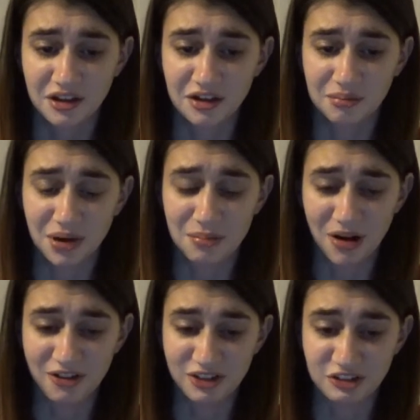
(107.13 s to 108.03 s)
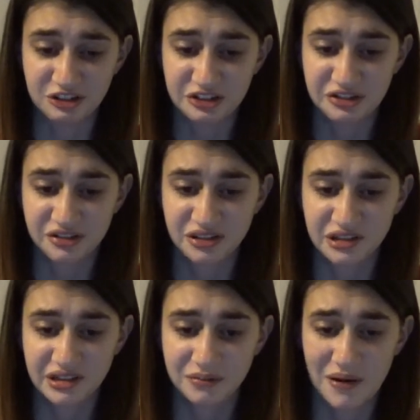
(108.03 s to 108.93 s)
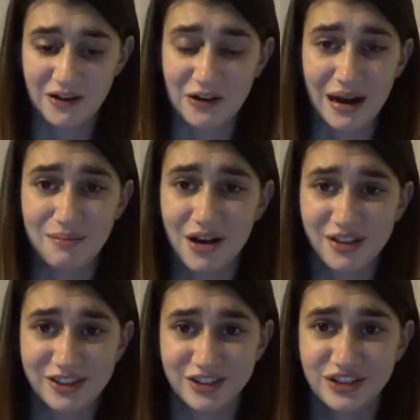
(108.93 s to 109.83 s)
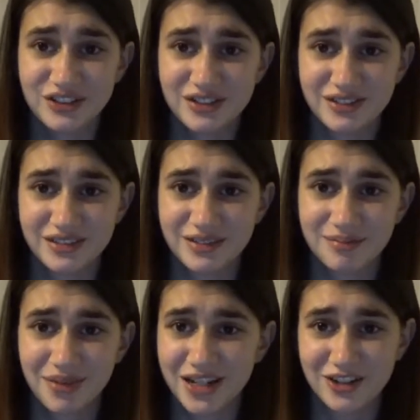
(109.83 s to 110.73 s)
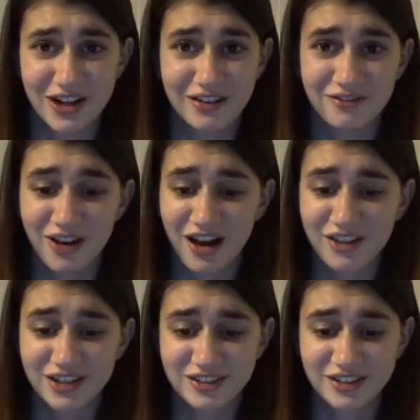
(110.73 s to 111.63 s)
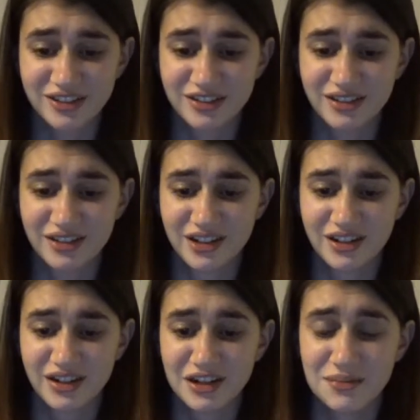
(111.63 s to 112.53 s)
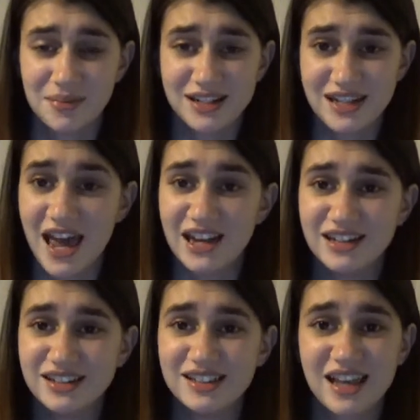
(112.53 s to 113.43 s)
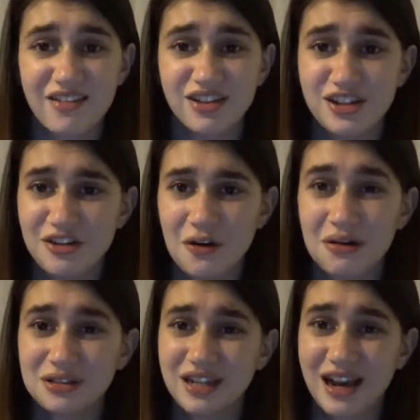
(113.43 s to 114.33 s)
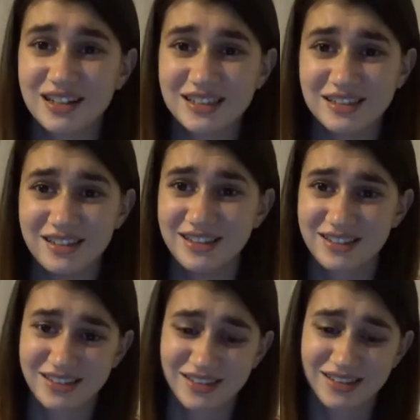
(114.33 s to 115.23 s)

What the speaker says: My mothers, my grandmothers, my grandfathers, my 10 and 7-year-old cousins.